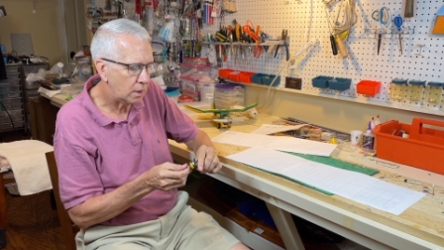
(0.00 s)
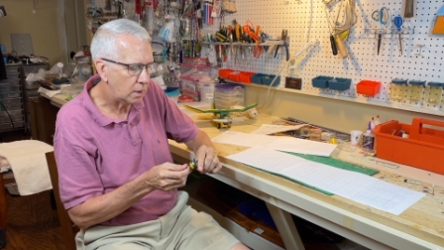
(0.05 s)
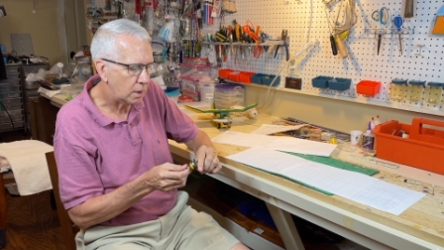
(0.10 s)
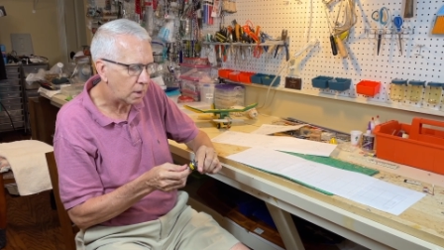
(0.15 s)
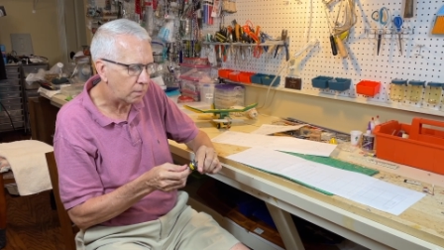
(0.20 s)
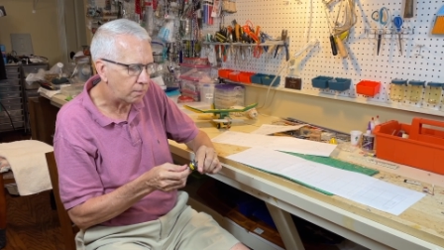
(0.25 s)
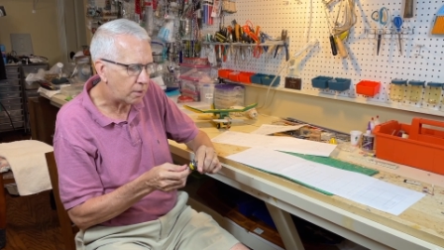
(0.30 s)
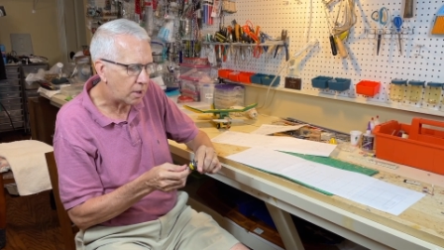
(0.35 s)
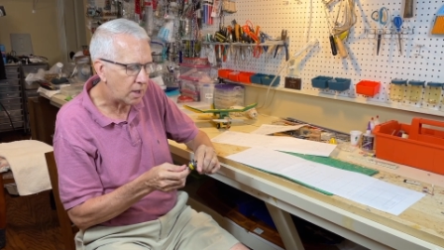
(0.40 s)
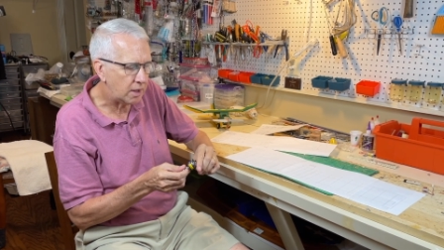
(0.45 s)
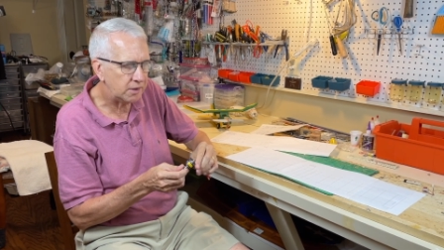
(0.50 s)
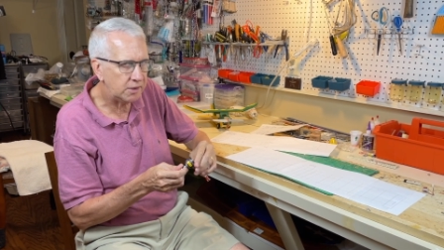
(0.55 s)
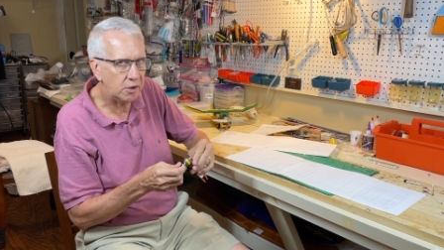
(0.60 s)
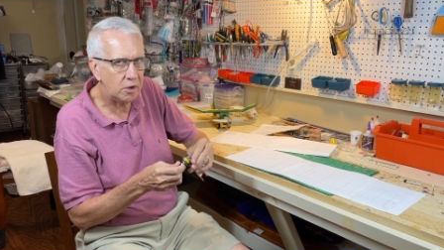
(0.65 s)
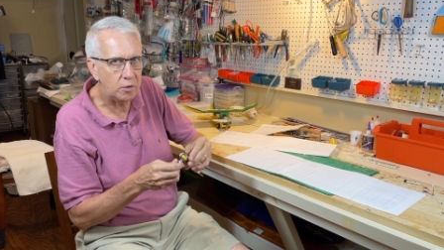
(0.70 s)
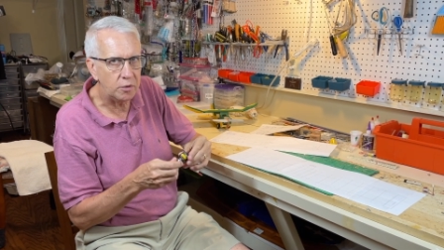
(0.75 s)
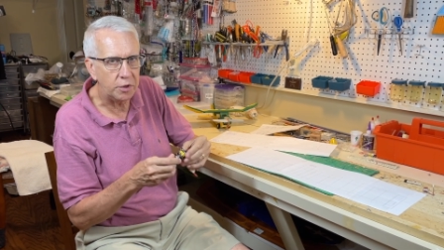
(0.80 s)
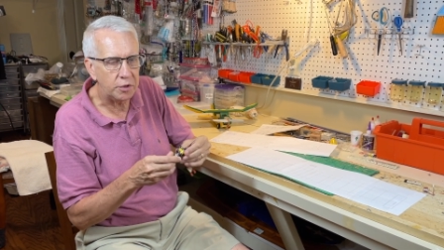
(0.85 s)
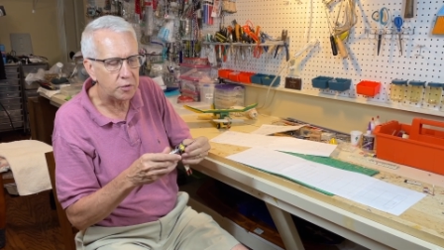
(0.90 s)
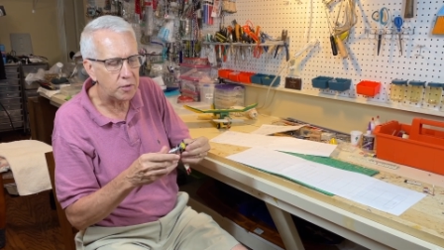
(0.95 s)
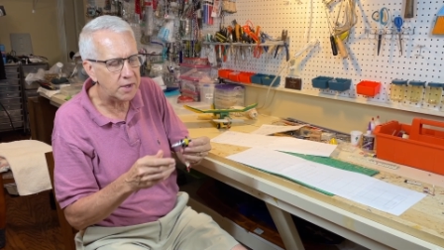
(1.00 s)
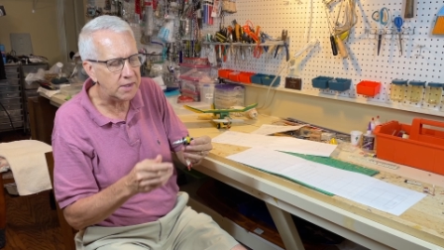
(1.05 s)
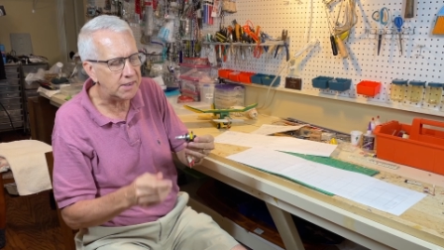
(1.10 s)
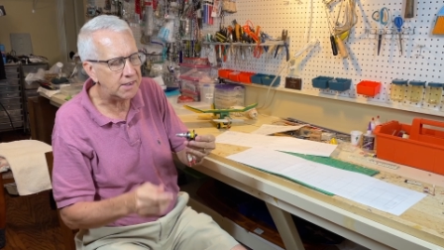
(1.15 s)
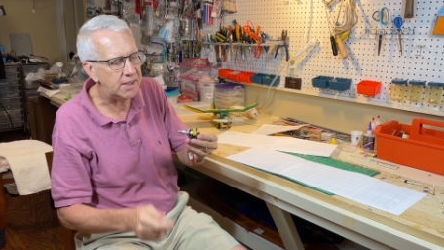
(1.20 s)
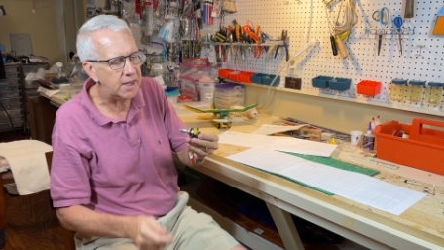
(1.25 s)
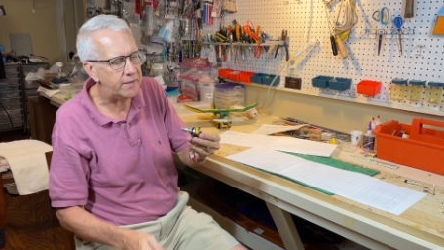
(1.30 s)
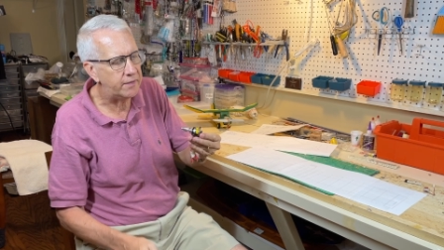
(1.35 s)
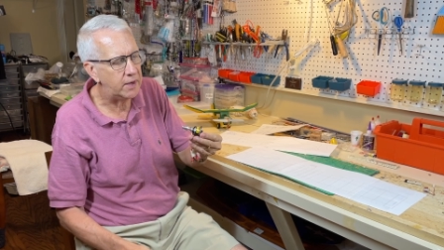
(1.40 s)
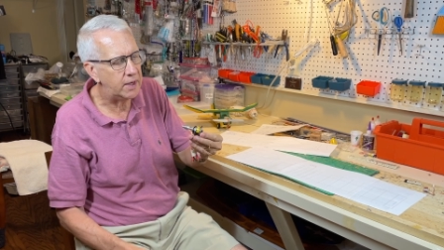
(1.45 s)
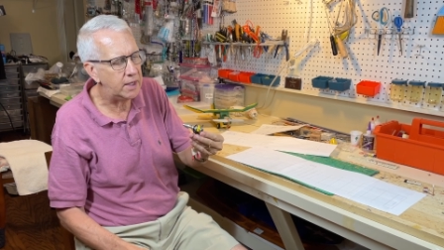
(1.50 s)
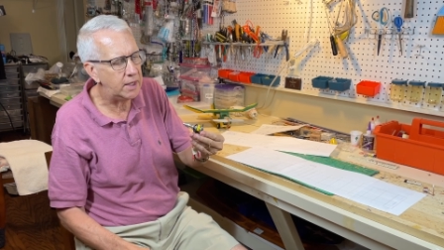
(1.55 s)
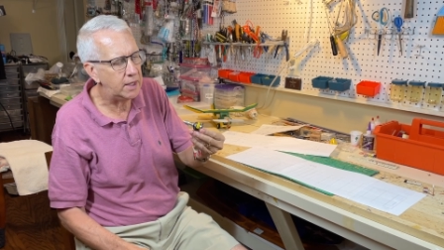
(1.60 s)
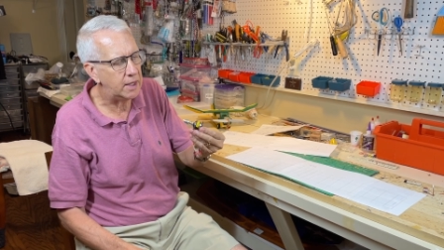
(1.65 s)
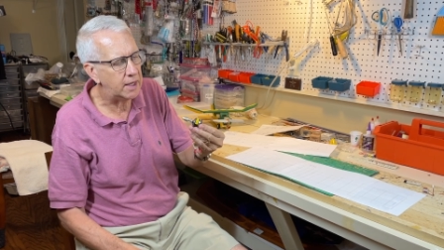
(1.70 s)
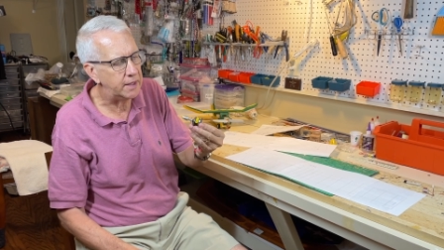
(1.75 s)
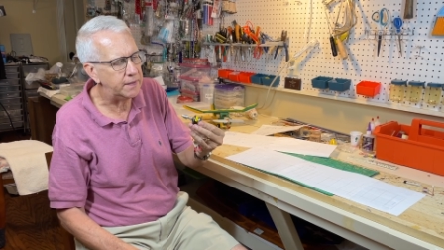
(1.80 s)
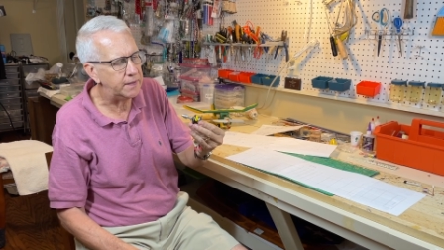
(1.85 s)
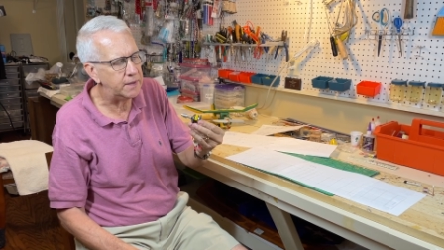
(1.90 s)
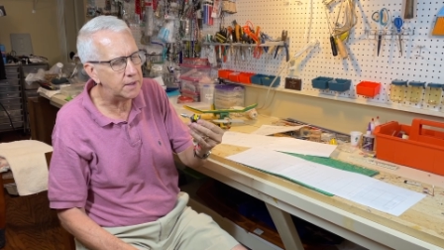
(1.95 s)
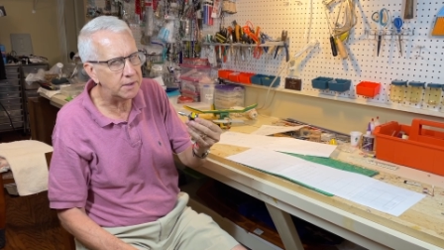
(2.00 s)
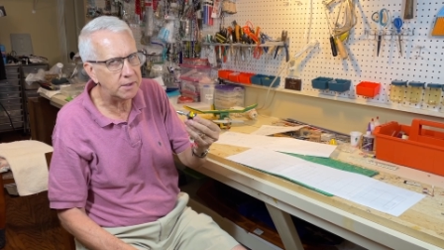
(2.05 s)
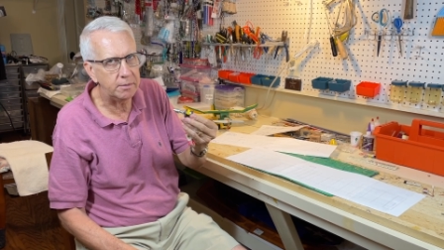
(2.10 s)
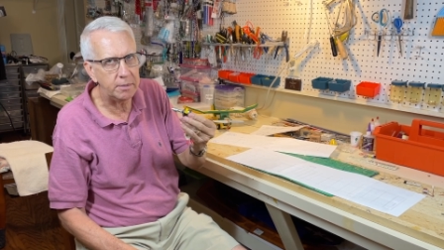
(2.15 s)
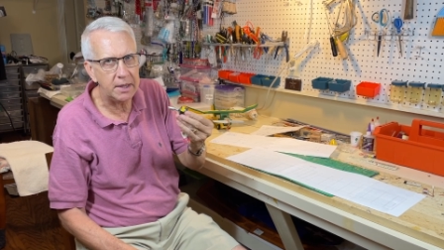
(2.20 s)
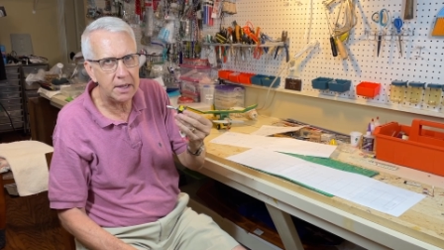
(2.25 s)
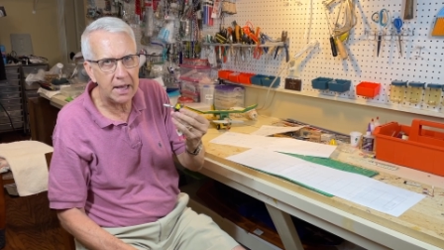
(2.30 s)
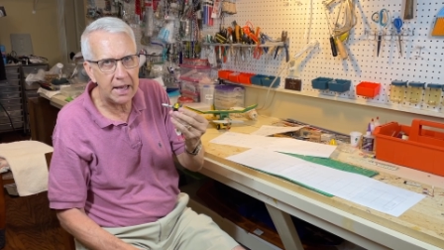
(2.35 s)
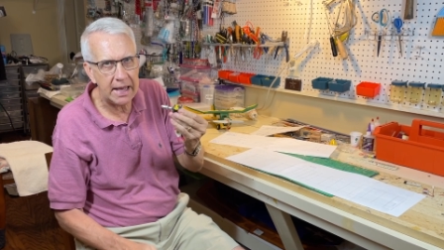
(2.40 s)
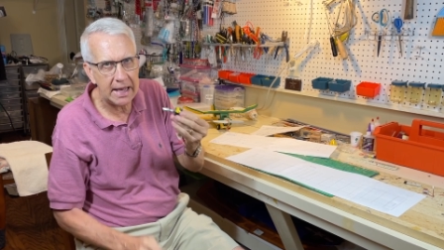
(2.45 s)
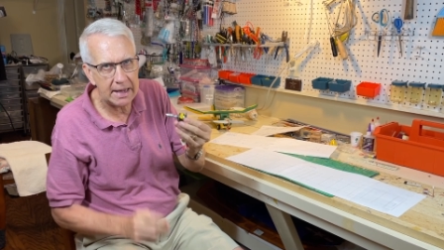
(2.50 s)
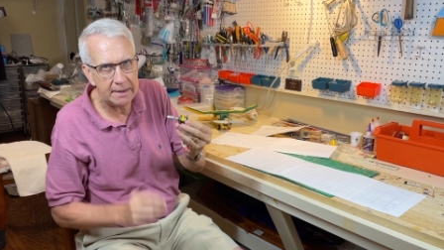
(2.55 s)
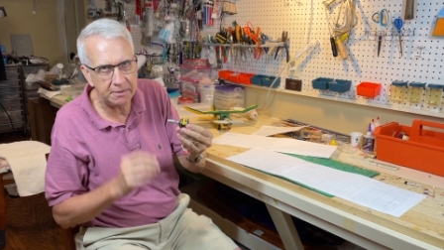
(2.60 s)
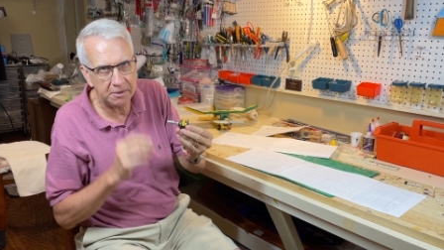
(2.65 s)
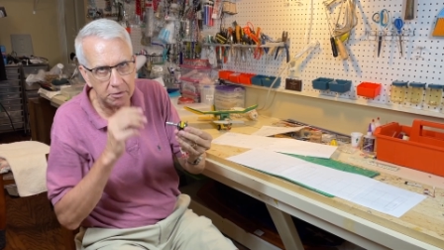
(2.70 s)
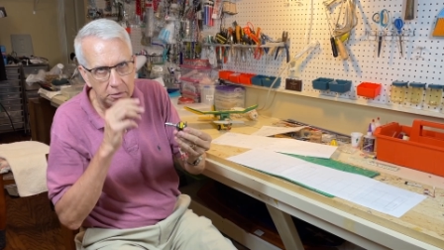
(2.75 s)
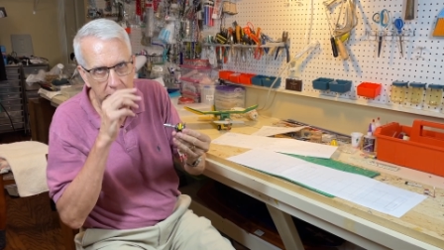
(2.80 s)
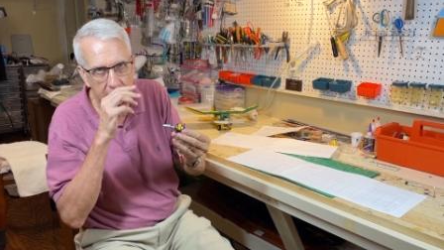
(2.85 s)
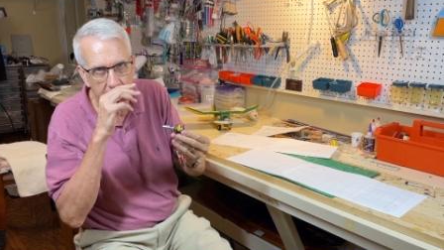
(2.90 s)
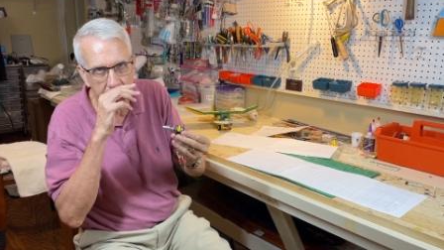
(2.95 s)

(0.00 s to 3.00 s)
a part zone 370. Uh, this will be absolutely